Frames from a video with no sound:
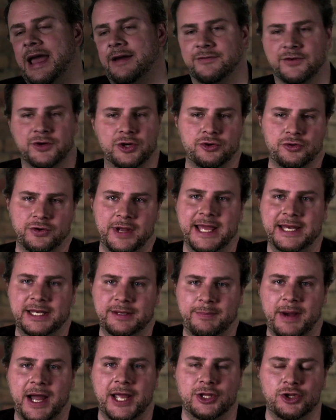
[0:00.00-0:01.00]
ever created
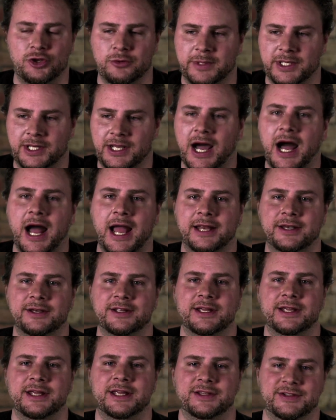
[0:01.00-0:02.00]
by humankind
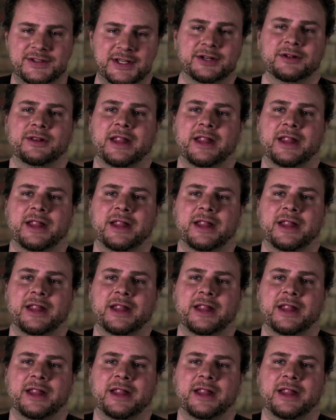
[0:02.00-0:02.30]
is in a